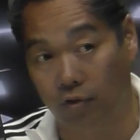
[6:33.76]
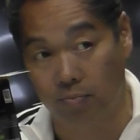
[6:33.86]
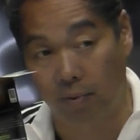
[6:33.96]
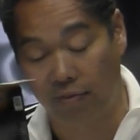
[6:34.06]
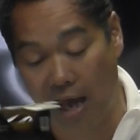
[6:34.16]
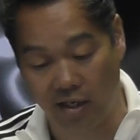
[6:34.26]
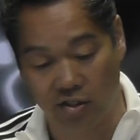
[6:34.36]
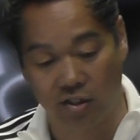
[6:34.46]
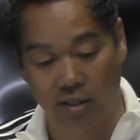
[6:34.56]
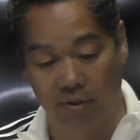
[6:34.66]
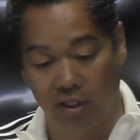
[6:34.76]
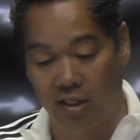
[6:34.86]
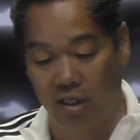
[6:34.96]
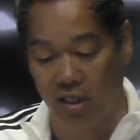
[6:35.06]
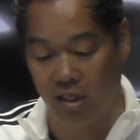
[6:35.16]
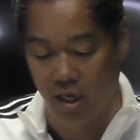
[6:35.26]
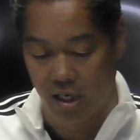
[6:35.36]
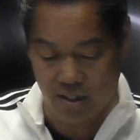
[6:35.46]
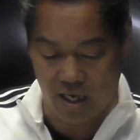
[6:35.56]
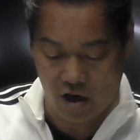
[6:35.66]
But that is something key
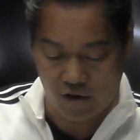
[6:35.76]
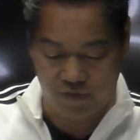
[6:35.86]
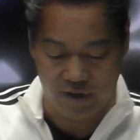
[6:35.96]
to AIRfeet,